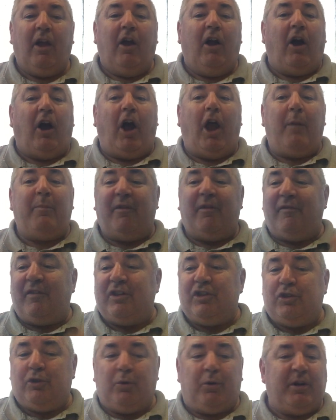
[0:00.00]
I hope you've
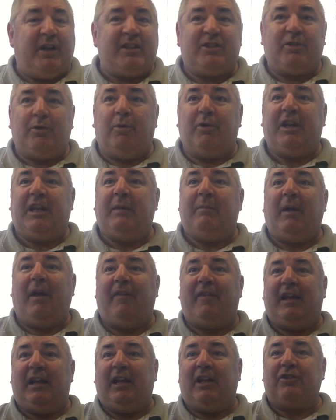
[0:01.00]
enjoyed us talking
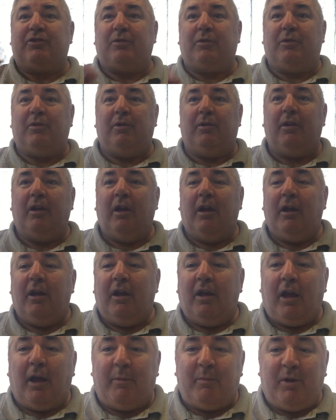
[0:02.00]
about the electrical
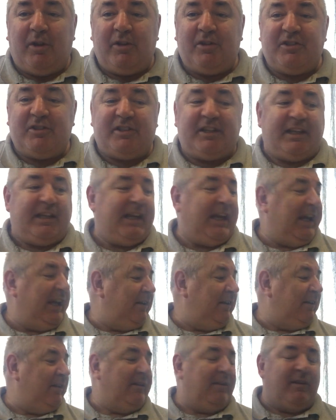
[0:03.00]
emergency
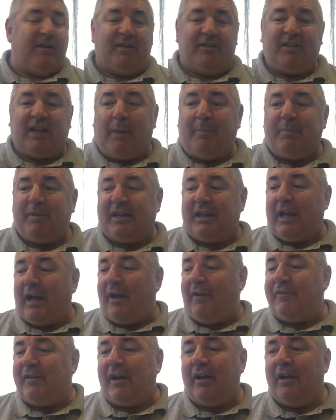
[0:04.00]
kit, the Tappet
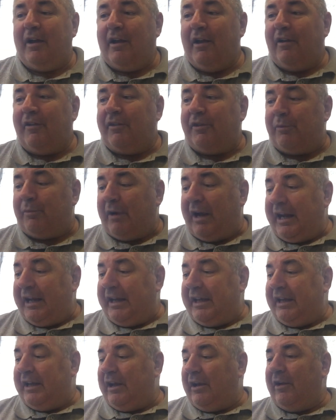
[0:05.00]
cover, the
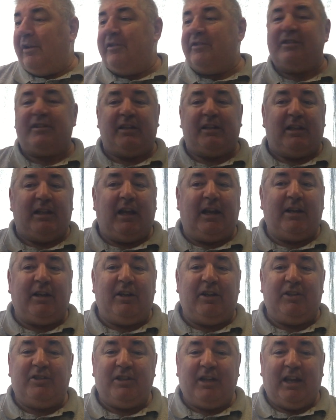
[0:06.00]
radios, the
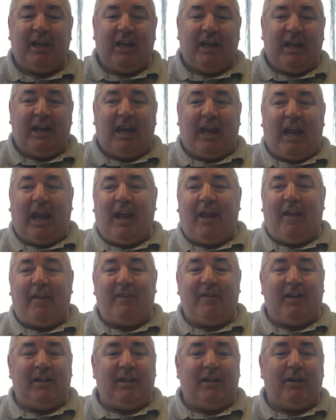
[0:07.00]
luggage,
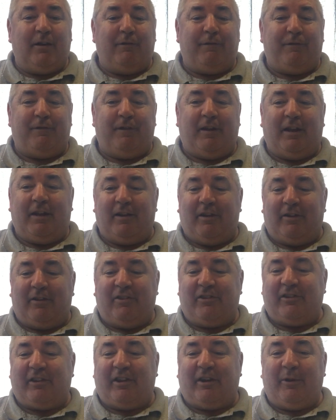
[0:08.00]
and the little feelers.
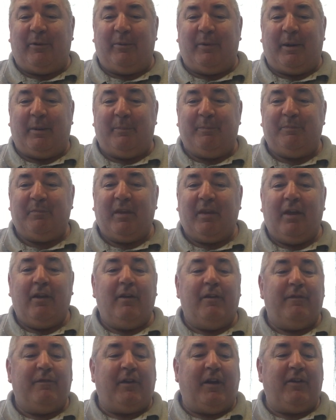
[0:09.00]
So,
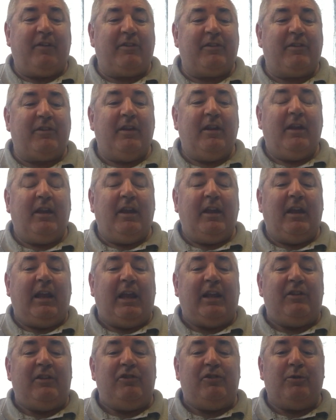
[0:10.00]
folks,
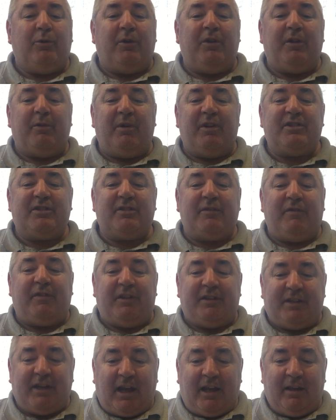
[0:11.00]
enjoy the rest of
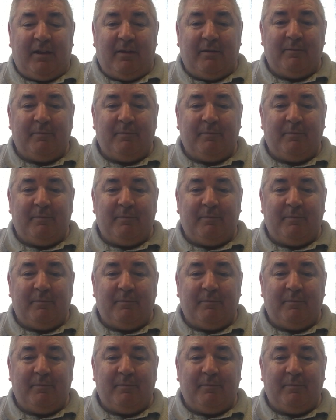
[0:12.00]
your day.